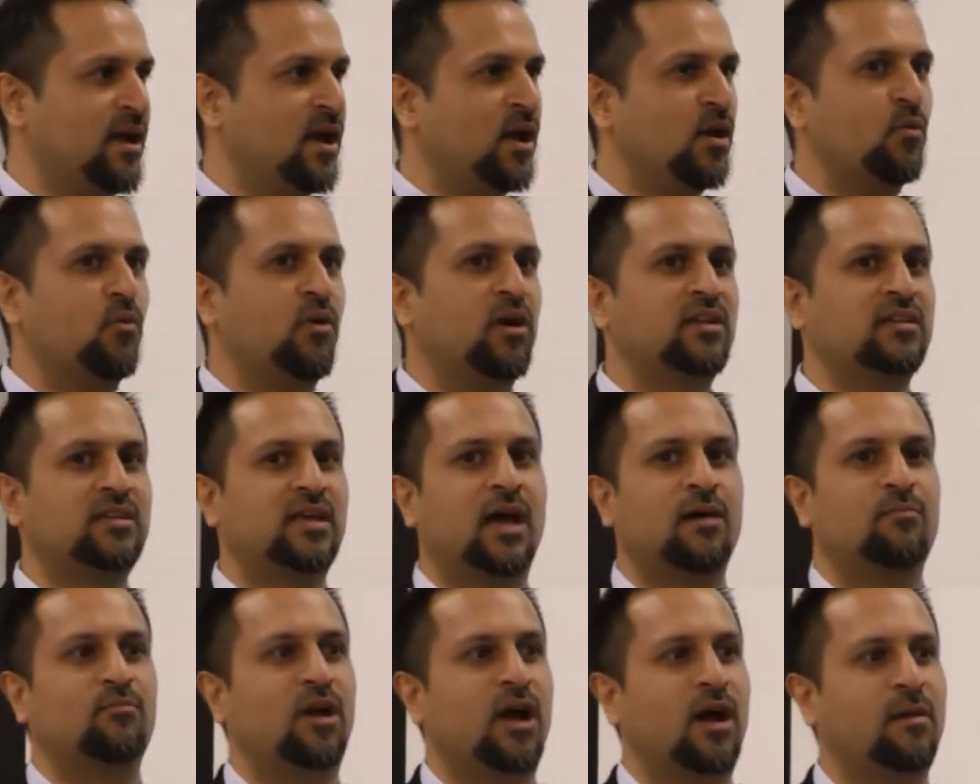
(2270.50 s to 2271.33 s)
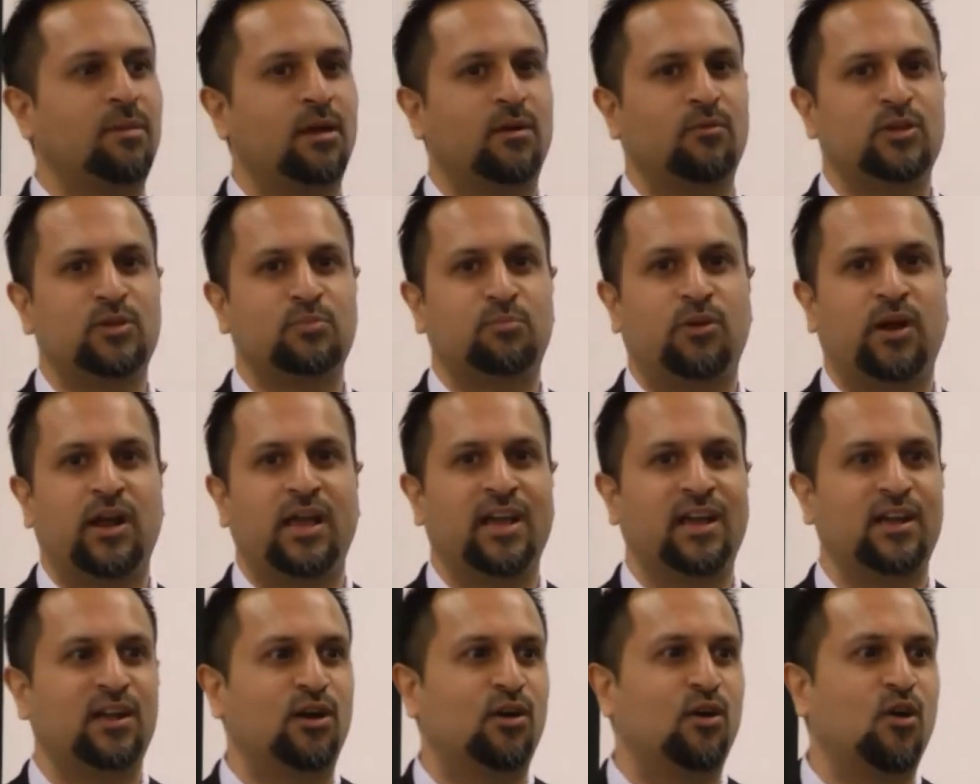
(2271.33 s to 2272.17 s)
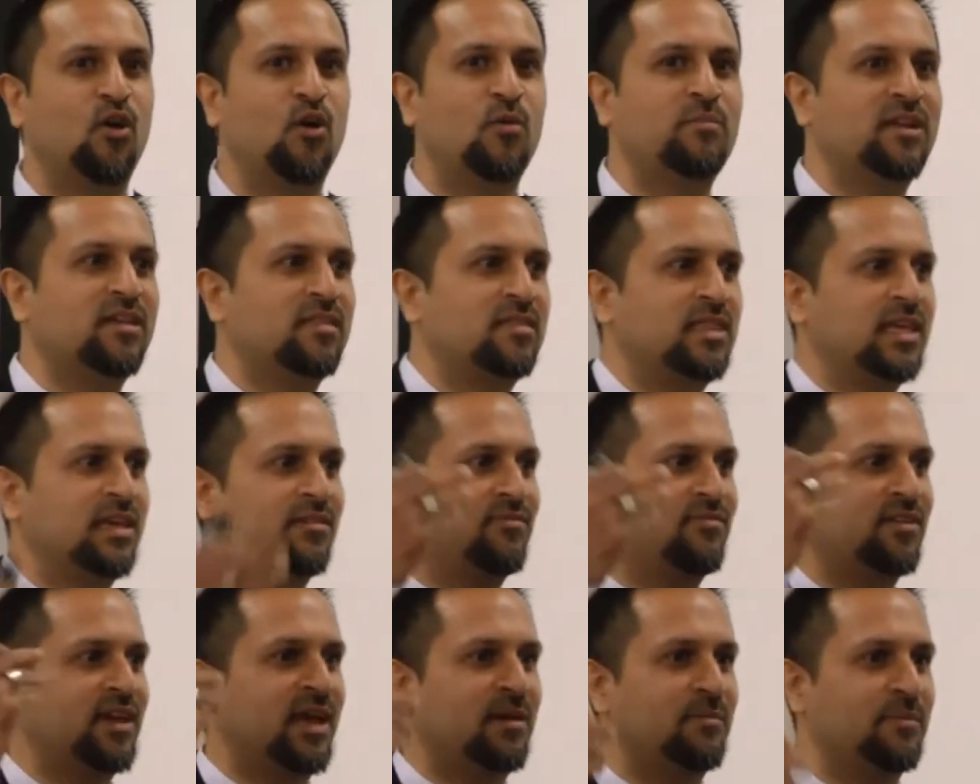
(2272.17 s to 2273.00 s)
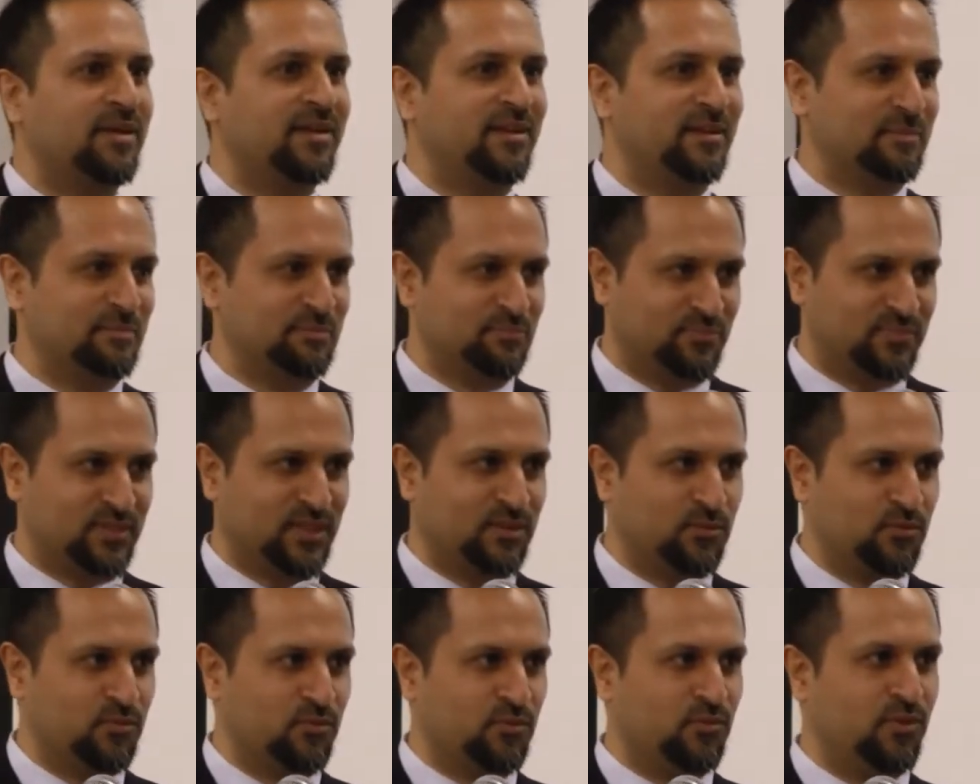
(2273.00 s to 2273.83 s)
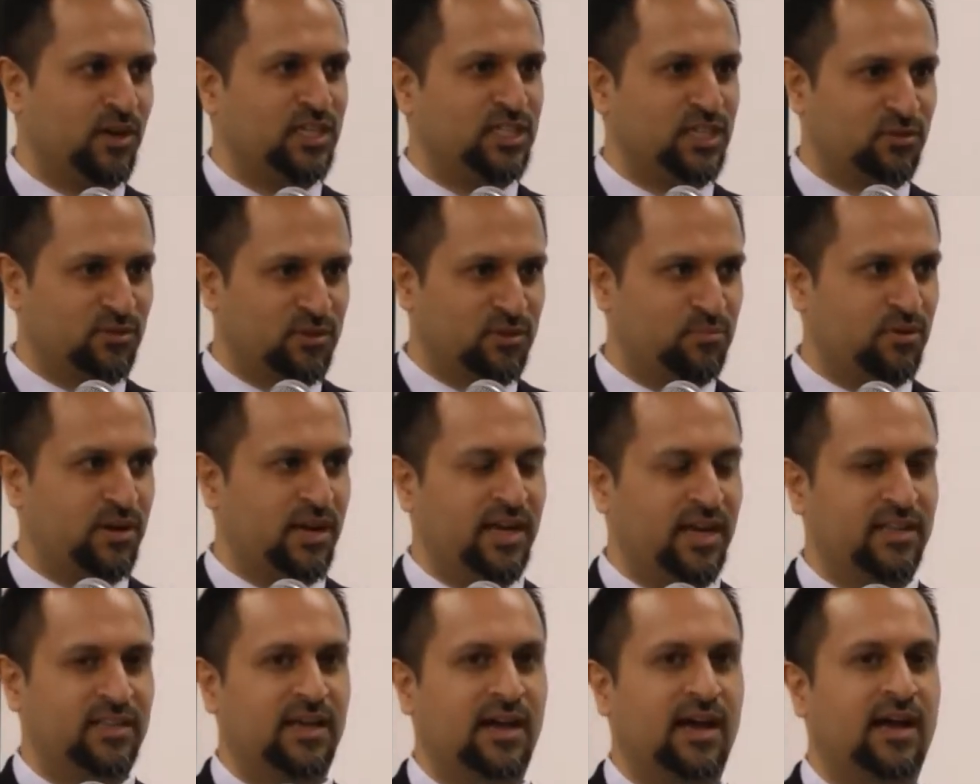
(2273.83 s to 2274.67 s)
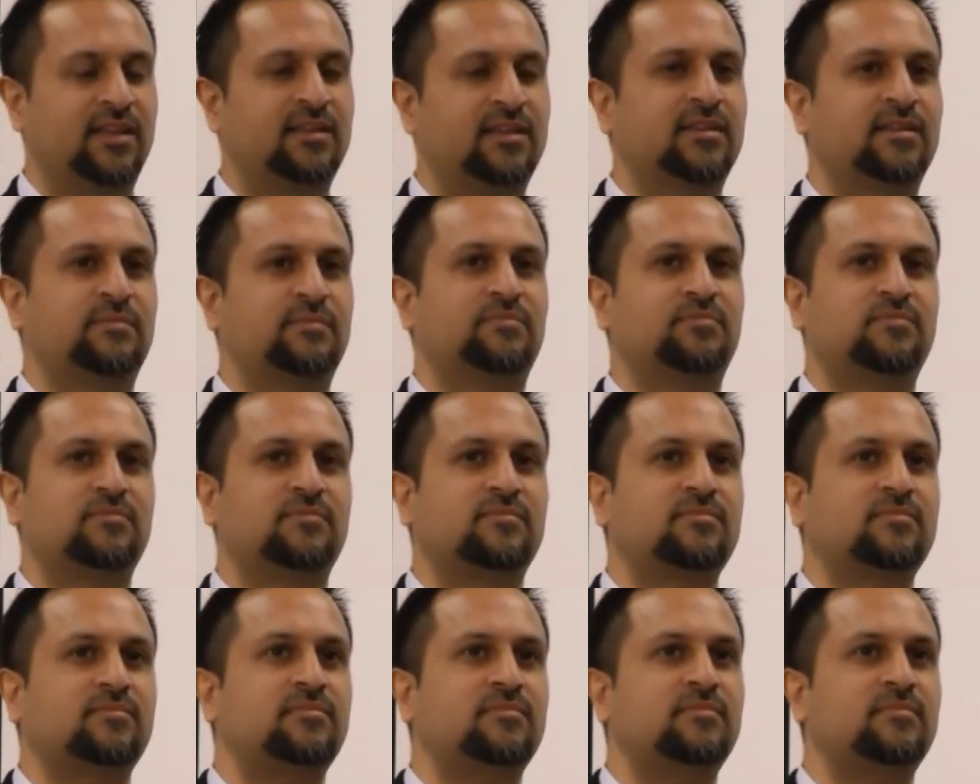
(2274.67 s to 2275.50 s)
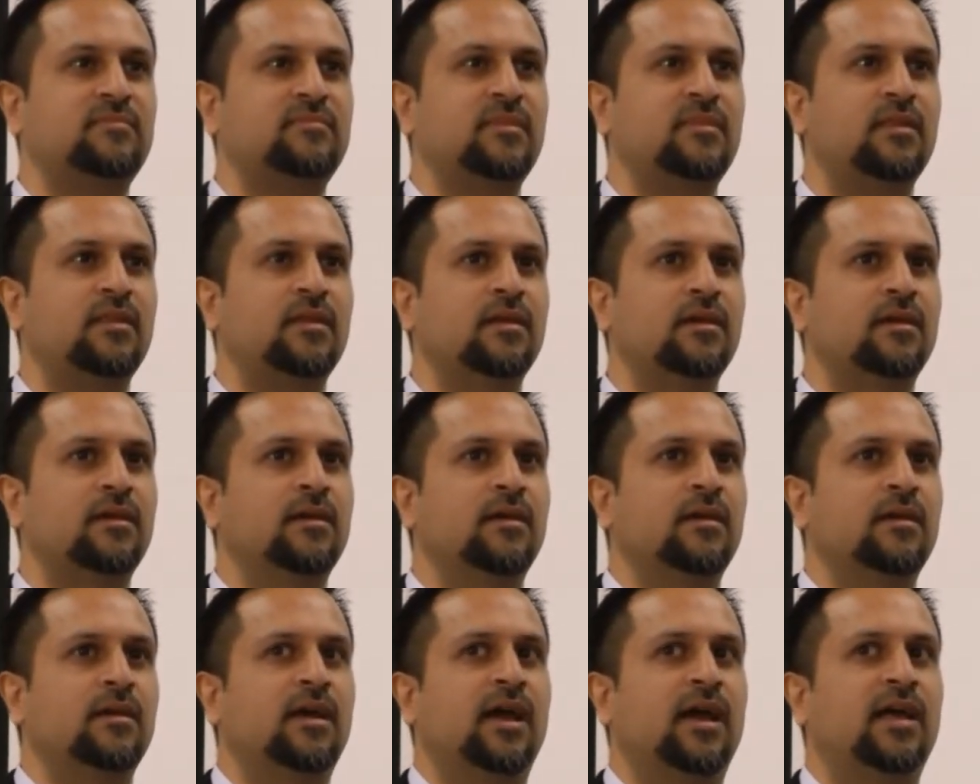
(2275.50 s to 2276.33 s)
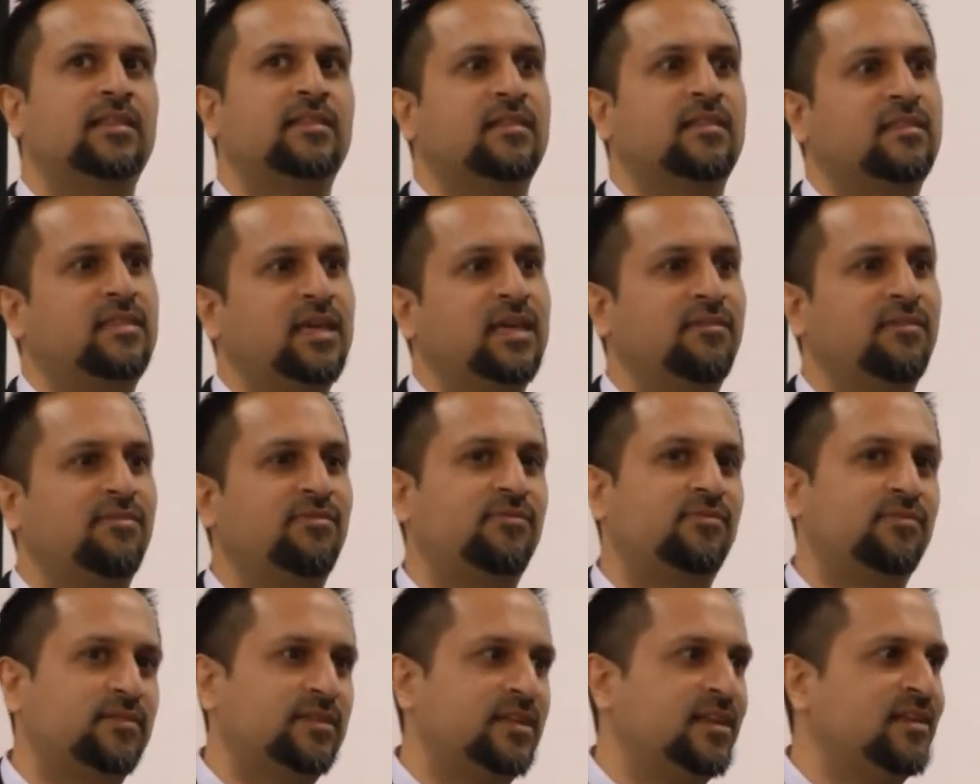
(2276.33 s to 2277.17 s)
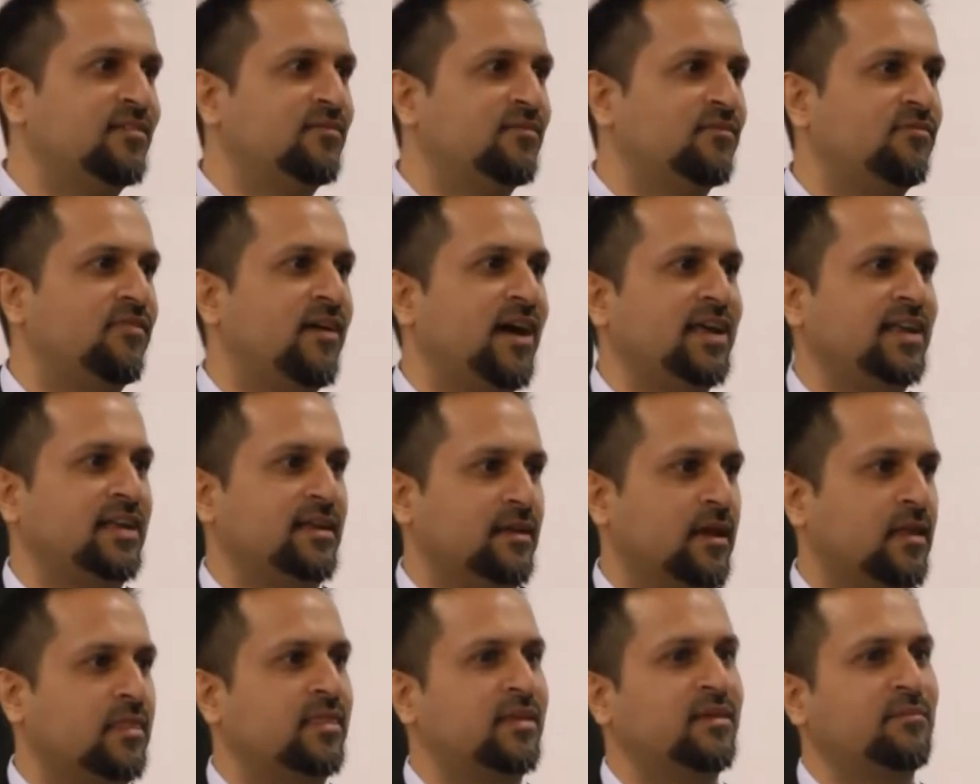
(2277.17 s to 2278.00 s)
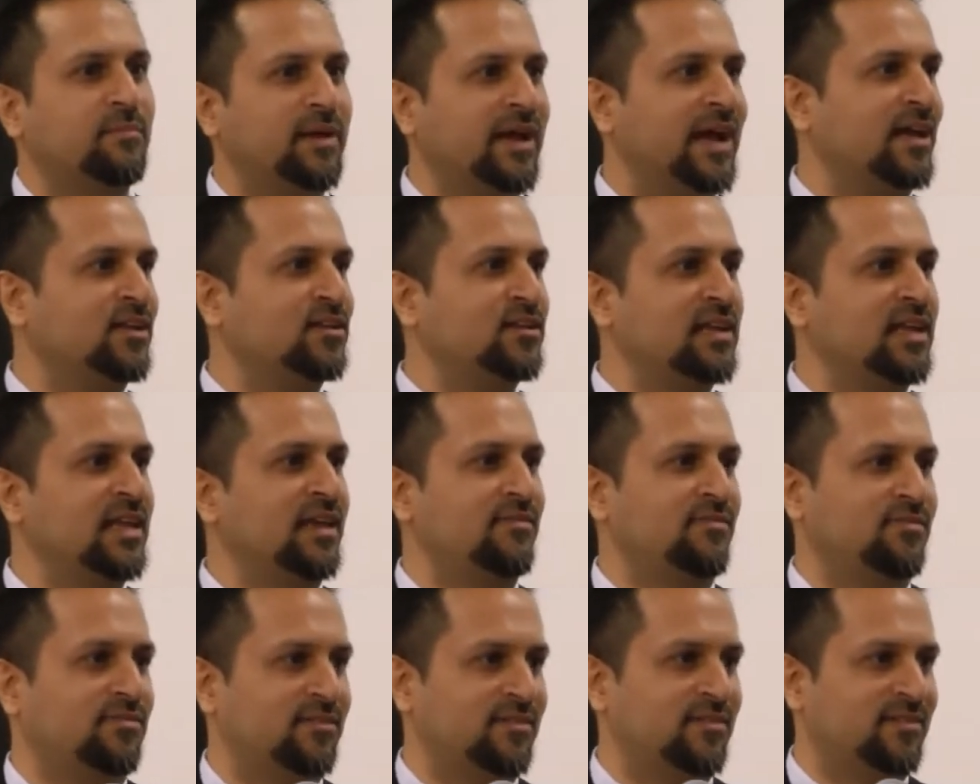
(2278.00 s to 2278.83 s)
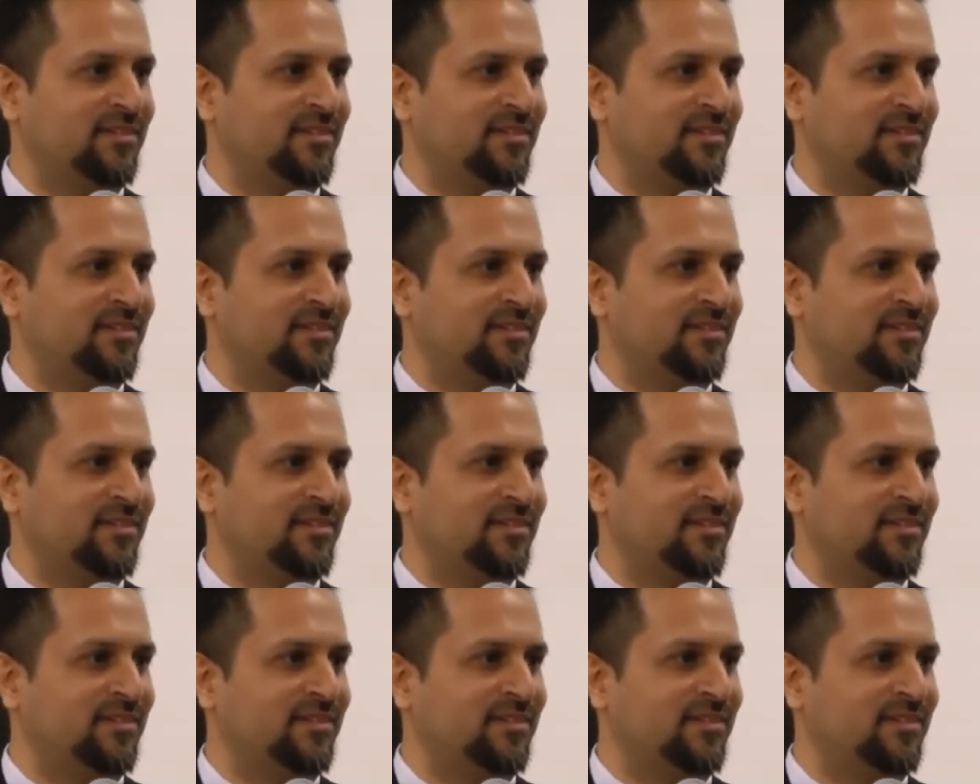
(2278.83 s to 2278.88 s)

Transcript: One time Rabia was praying in her home and a thief came in while she was praying in the hut. And the thief, didn't, finding nothing, began to leave.